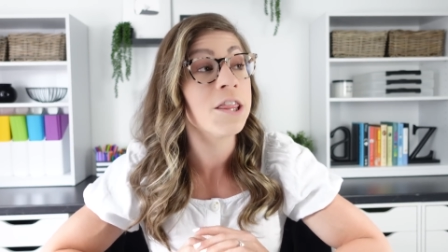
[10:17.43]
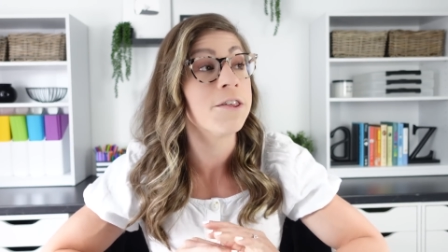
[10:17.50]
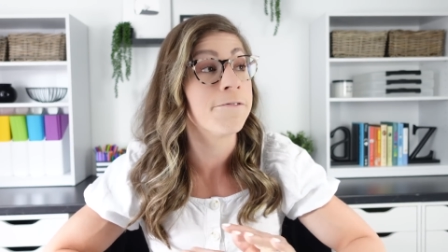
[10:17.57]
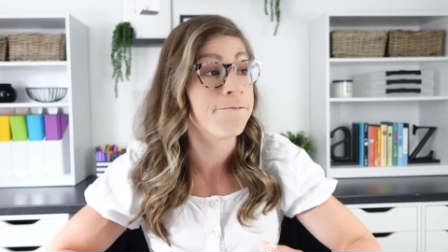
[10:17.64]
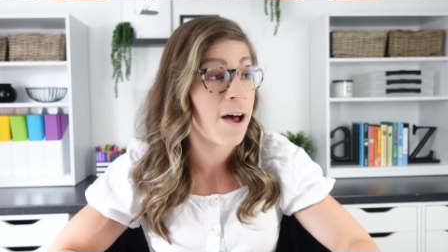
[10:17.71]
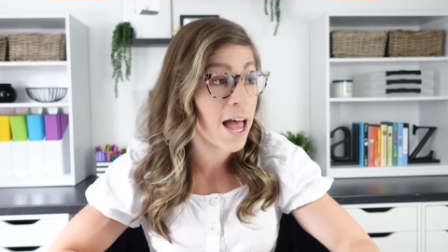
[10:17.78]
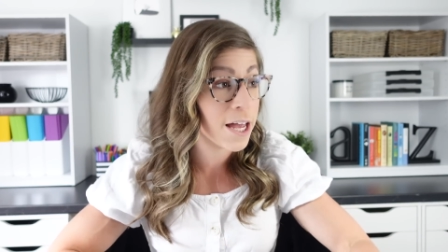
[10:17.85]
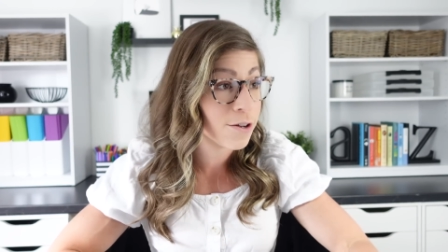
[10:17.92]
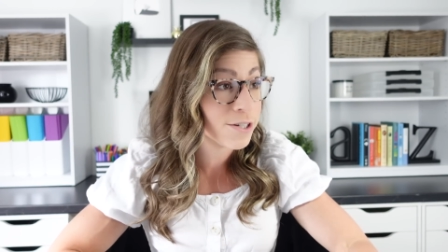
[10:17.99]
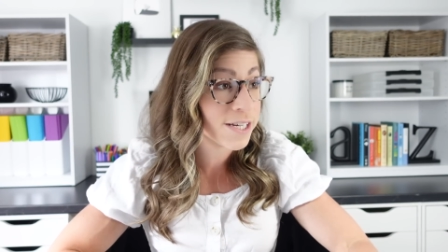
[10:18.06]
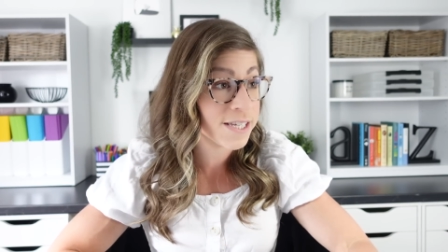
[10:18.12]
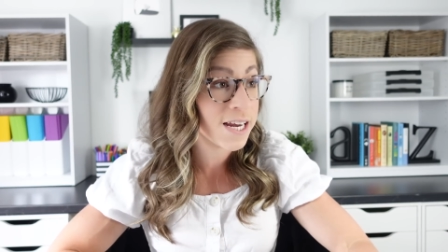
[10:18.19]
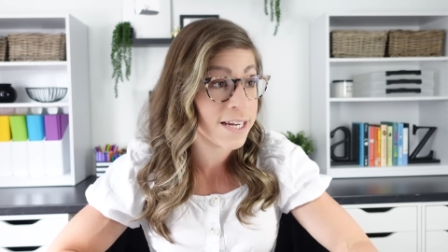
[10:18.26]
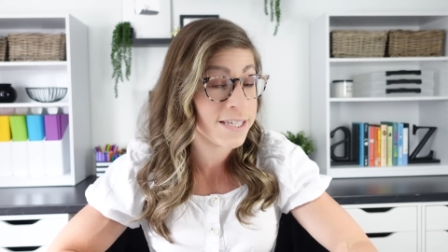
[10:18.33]
The file
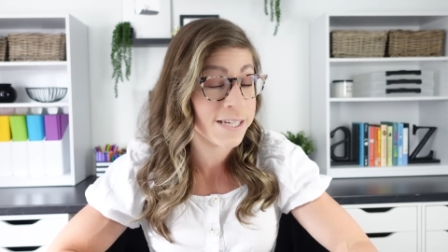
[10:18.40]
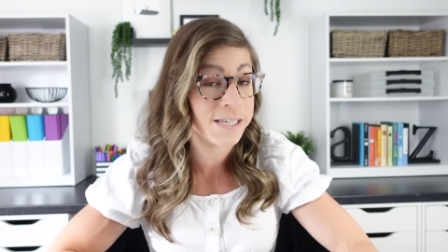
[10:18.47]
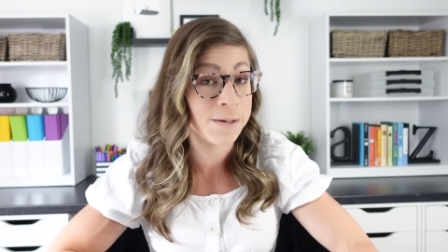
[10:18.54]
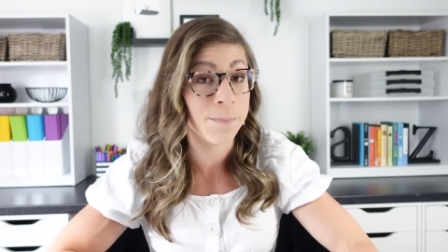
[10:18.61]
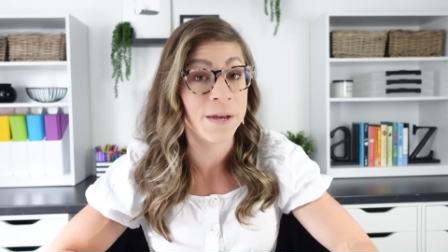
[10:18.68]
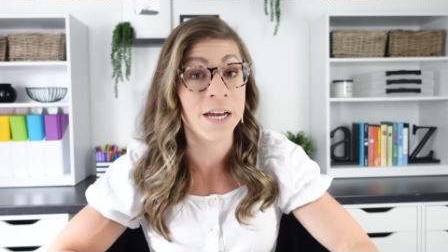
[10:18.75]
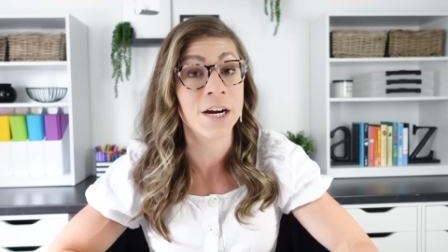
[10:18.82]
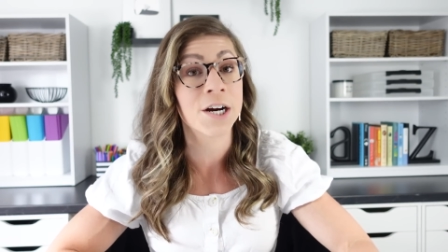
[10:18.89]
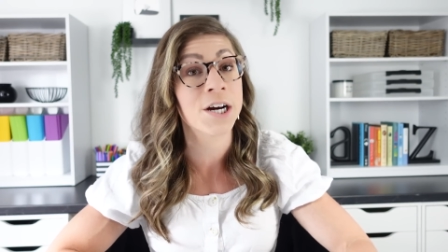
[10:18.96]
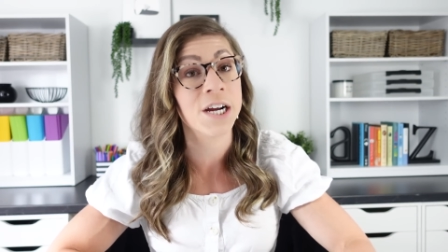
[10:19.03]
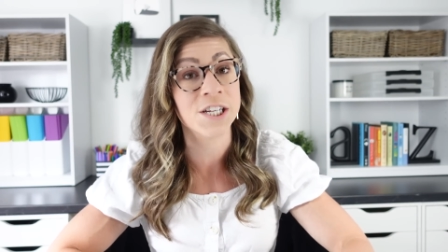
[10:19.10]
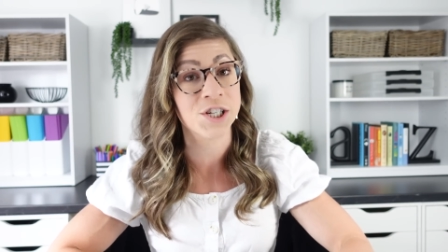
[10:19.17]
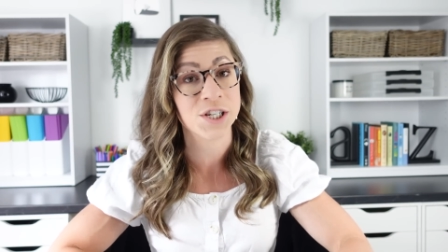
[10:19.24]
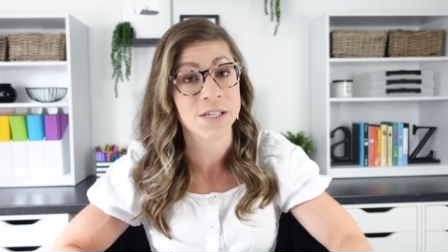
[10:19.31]
does not disappear,
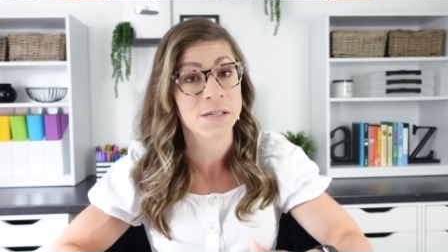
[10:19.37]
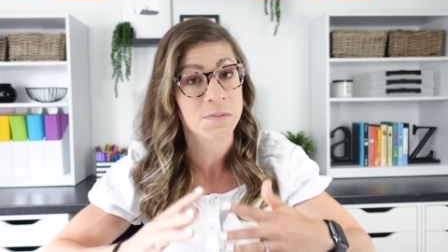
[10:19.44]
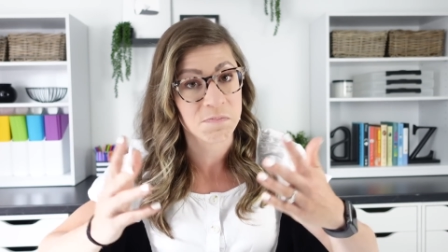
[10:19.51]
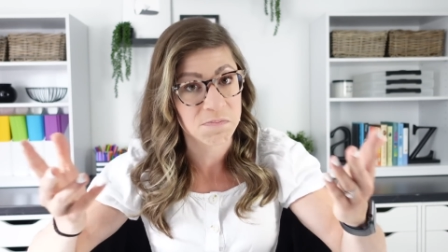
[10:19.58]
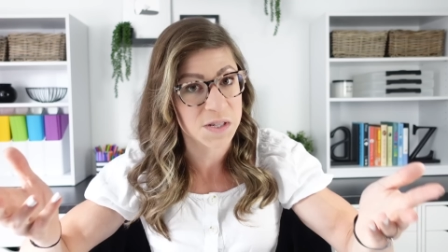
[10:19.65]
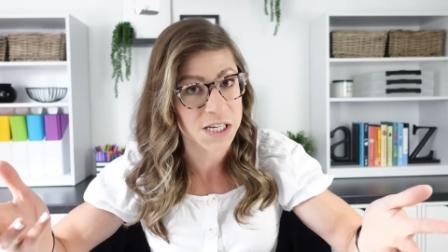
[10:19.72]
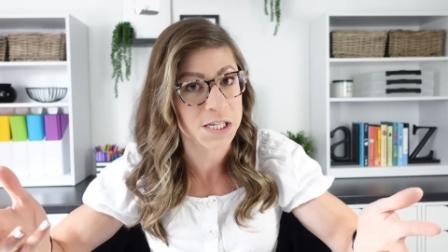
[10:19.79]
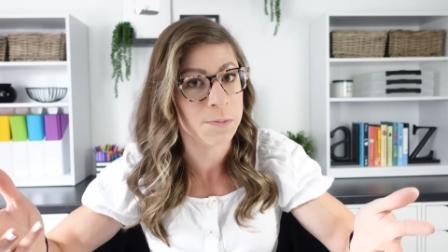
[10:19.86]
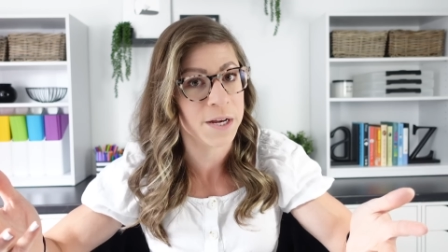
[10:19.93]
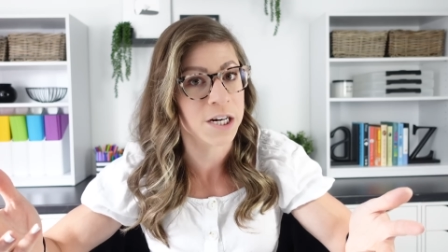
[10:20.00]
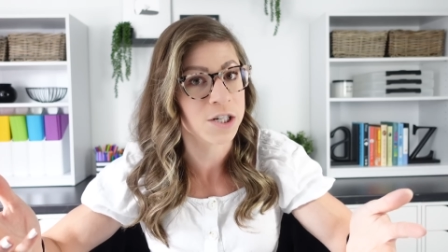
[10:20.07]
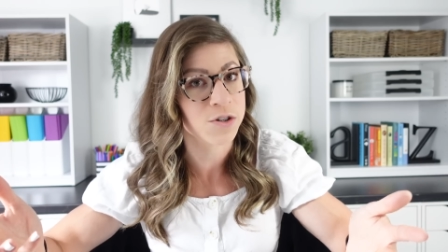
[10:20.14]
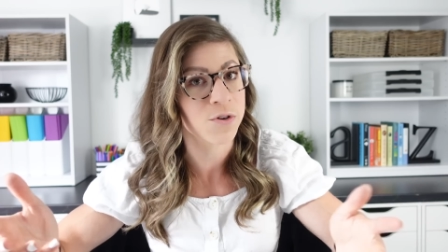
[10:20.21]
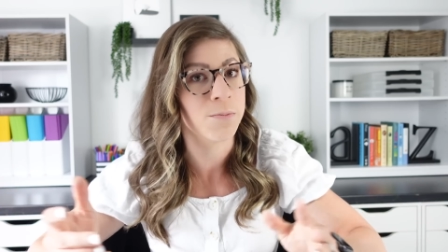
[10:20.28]
it just
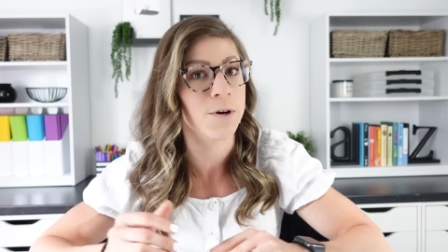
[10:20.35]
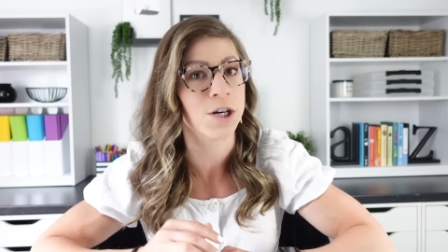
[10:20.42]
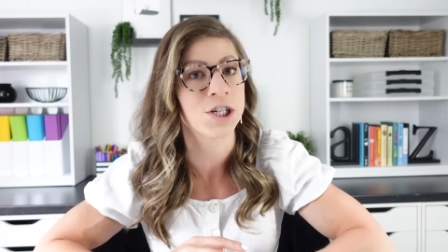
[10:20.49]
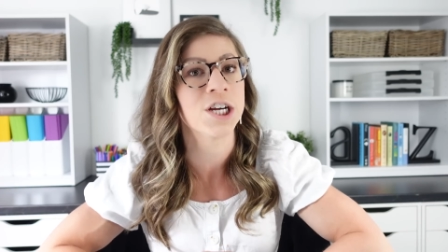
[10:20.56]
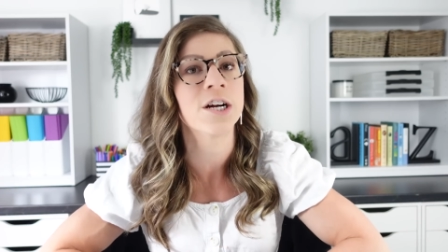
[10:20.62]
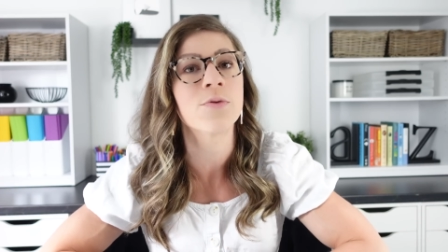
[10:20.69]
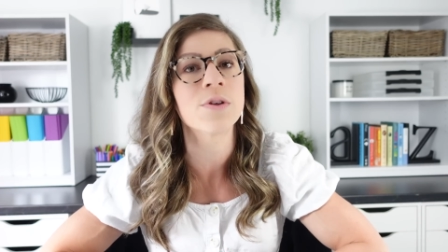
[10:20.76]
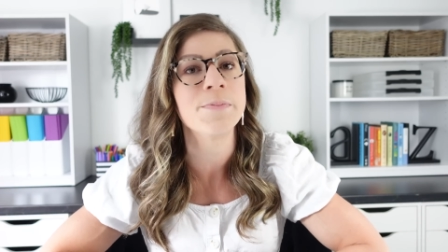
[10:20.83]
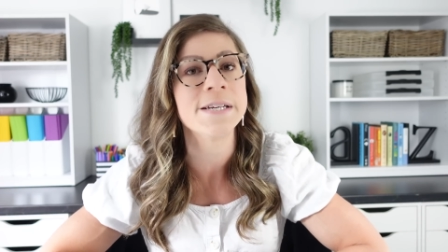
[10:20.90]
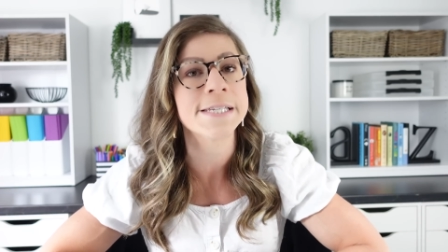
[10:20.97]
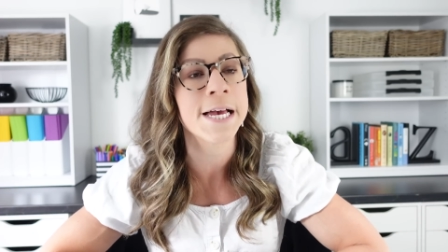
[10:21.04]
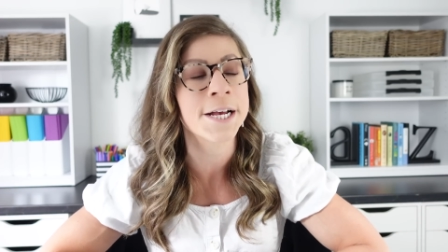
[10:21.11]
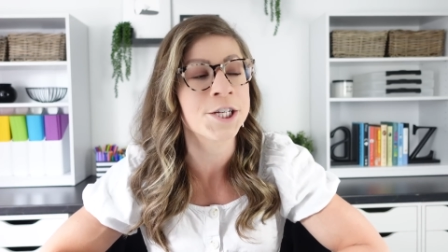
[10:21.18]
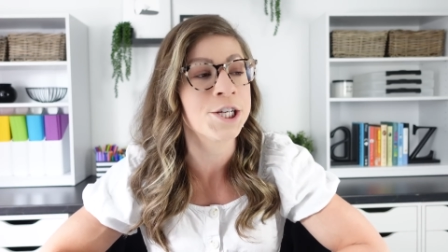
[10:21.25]
disappears from your shared with me
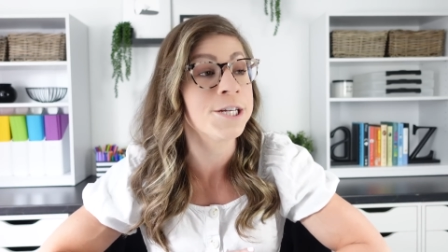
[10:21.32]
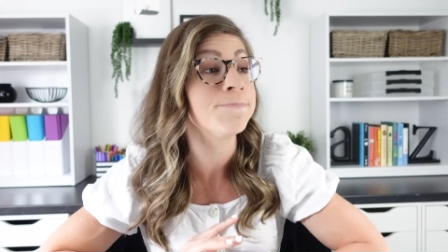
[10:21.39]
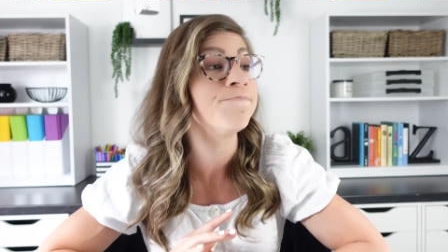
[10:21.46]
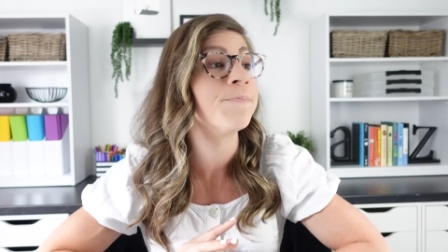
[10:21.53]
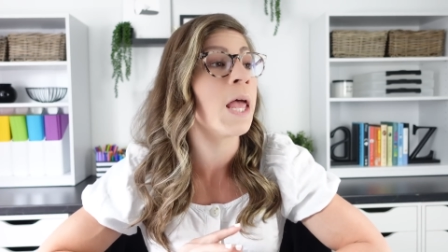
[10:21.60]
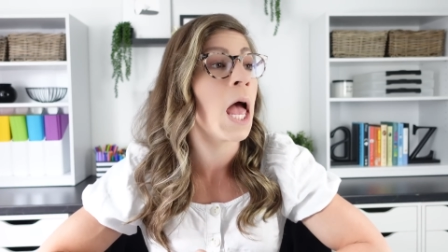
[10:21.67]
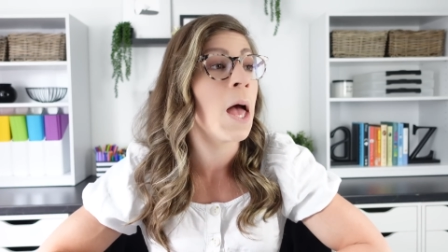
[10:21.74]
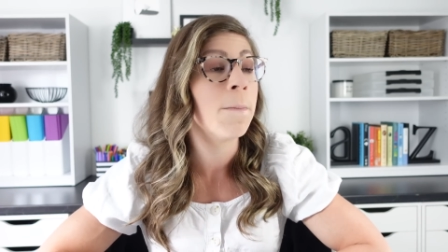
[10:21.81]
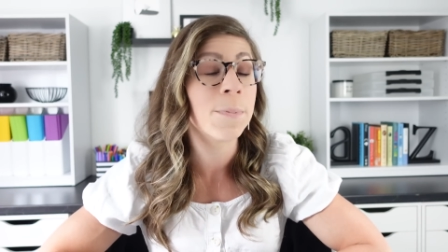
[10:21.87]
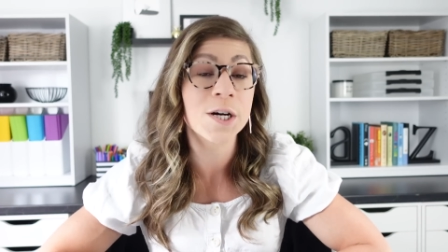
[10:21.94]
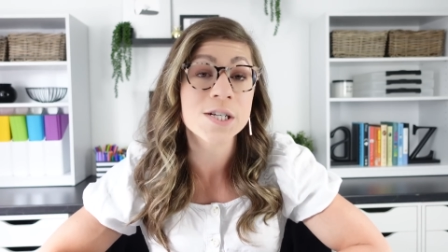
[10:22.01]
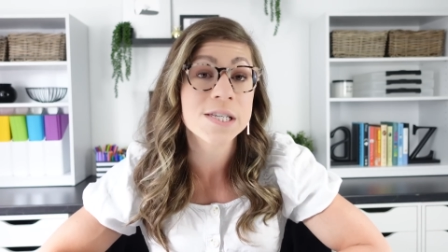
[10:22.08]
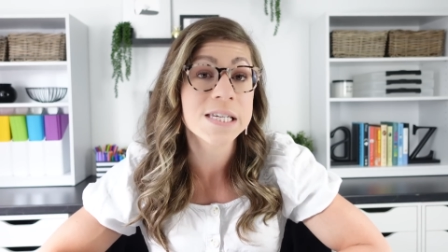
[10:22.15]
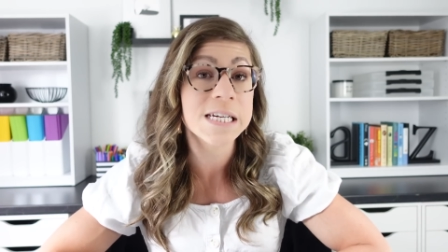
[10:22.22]
section.
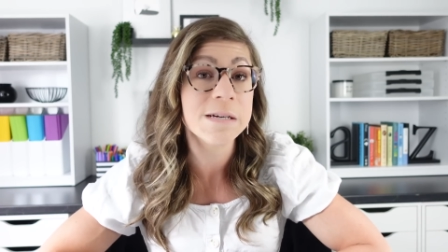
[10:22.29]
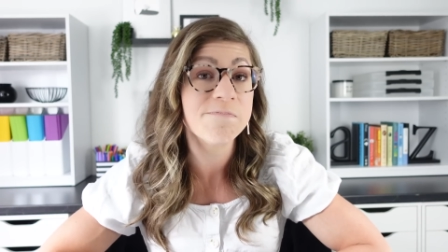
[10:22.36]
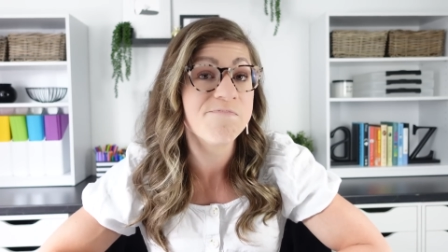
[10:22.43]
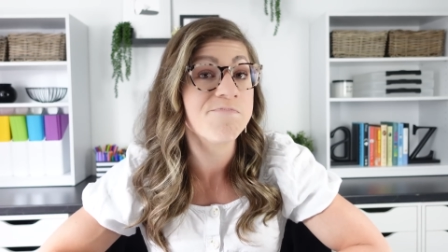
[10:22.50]
Personally,